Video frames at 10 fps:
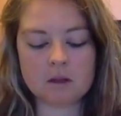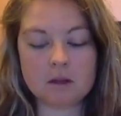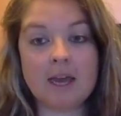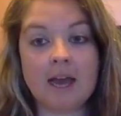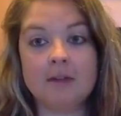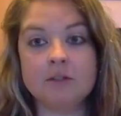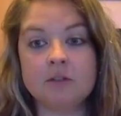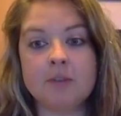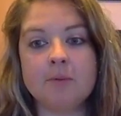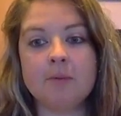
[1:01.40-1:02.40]

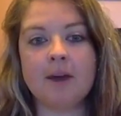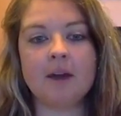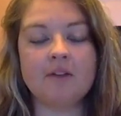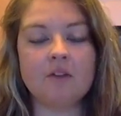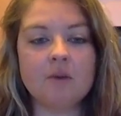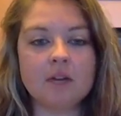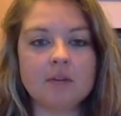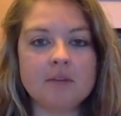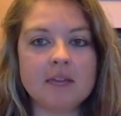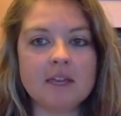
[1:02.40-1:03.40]
Tupperware. If you want
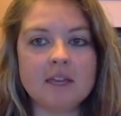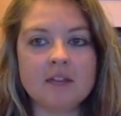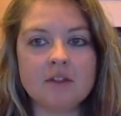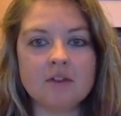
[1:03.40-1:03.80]
to be in the